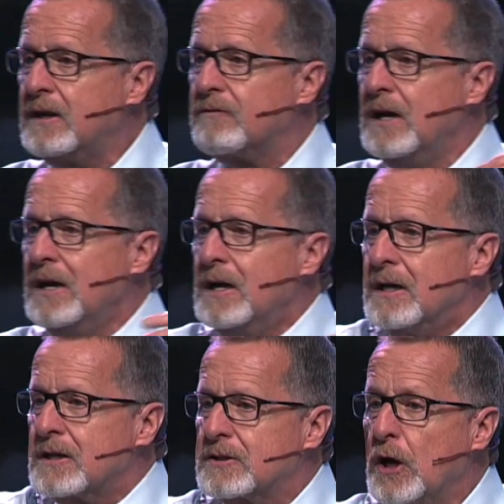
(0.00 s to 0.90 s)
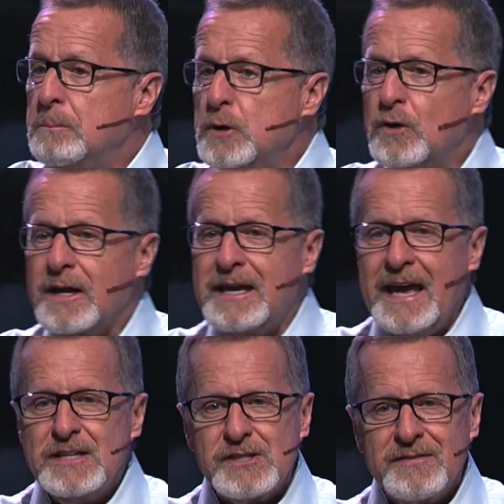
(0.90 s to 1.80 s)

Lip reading: of communication